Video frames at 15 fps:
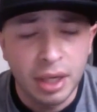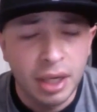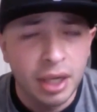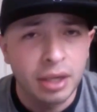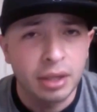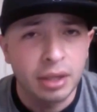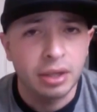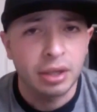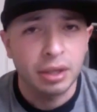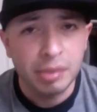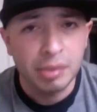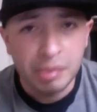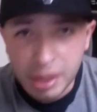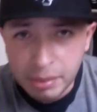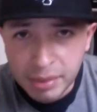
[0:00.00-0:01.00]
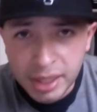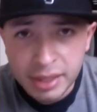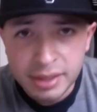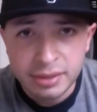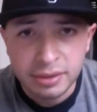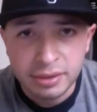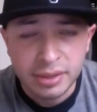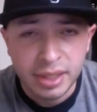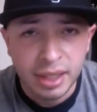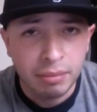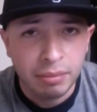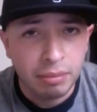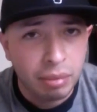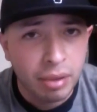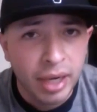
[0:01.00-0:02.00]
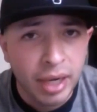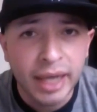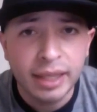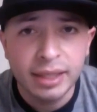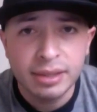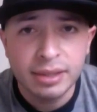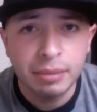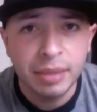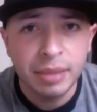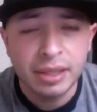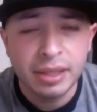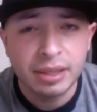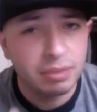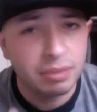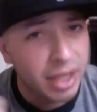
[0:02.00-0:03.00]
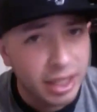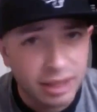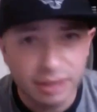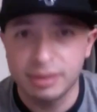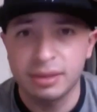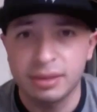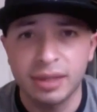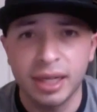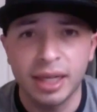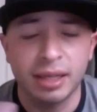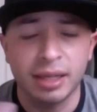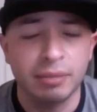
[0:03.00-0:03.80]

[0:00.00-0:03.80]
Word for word: You're going to be playing matches all the time. Practice your matches. Practice your sliding.